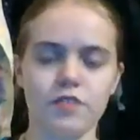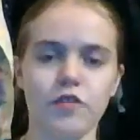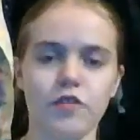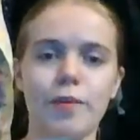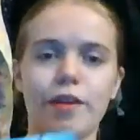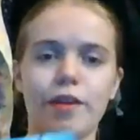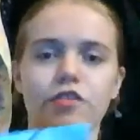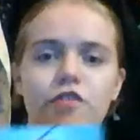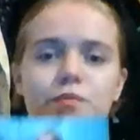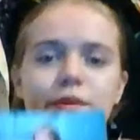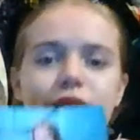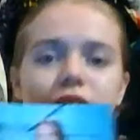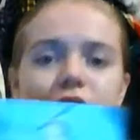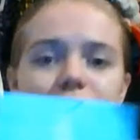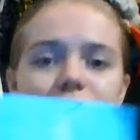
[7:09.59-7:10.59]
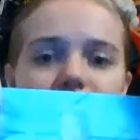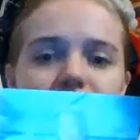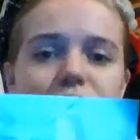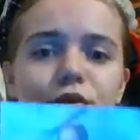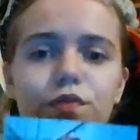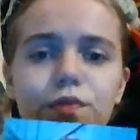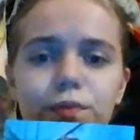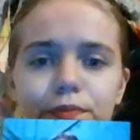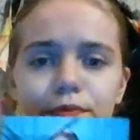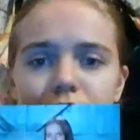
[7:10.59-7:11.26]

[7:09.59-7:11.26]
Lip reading: an old picture of me. I think it was from